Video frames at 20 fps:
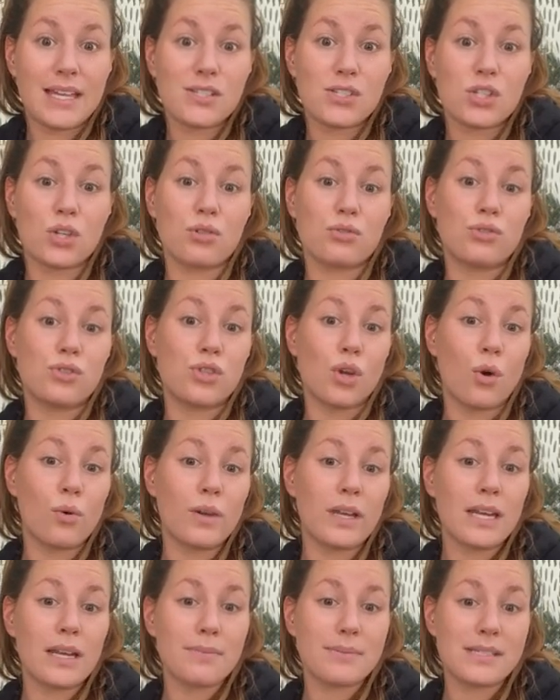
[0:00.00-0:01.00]
So don't
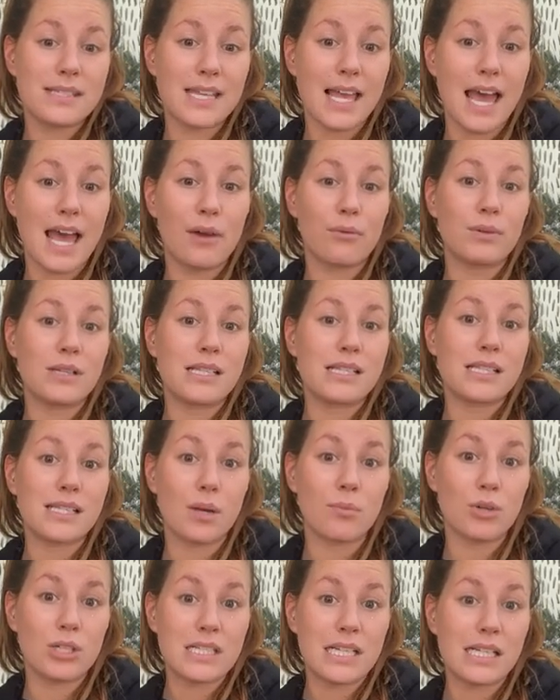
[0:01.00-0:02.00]
get upset when
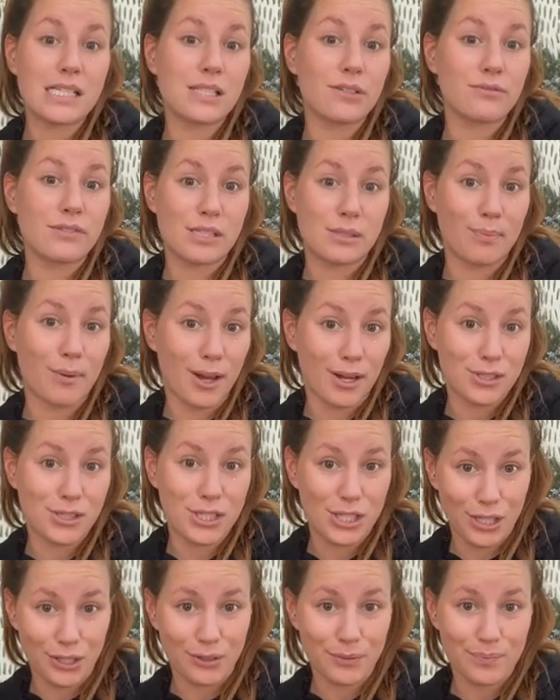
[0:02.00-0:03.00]
someone doesn't respond
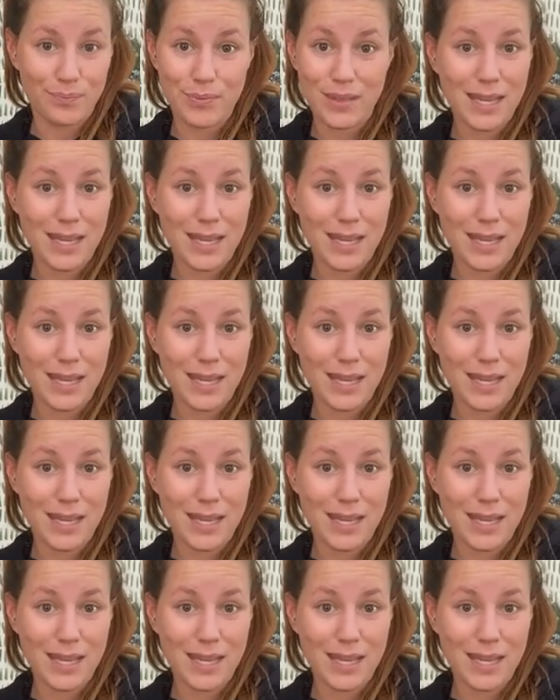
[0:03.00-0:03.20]
to you.